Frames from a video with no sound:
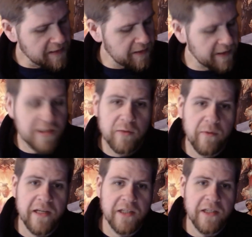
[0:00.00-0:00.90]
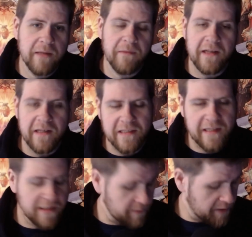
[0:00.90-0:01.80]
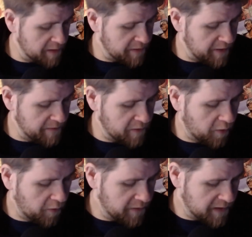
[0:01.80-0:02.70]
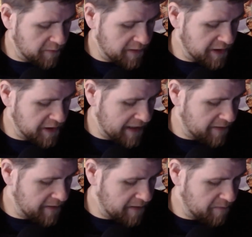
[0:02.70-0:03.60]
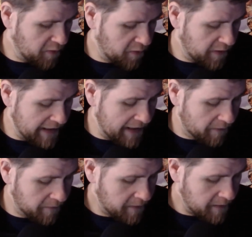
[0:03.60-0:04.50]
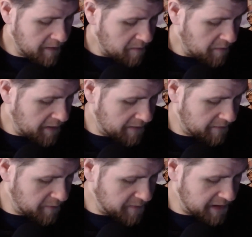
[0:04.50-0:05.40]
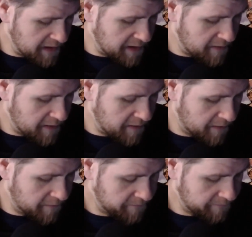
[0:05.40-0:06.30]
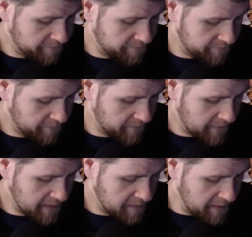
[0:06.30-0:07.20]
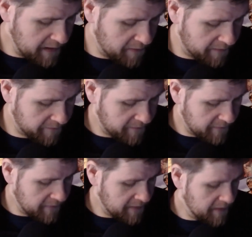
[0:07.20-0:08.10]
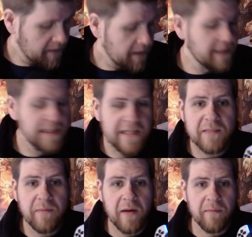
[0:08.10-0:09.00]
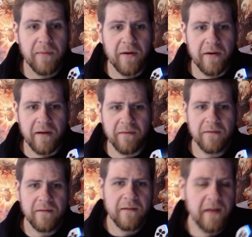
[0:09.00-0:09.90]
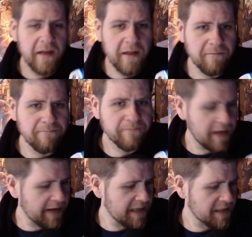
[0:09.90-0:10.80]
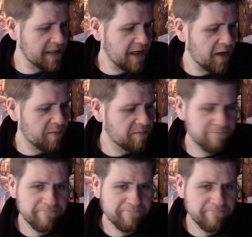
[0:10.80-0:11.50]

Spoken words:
not like a switch. I mean, it is like a switch, but you have to hold the switch down and then pull it out. But oops, I just turned it on. But anyway, it takes this bottom part off, I guess to help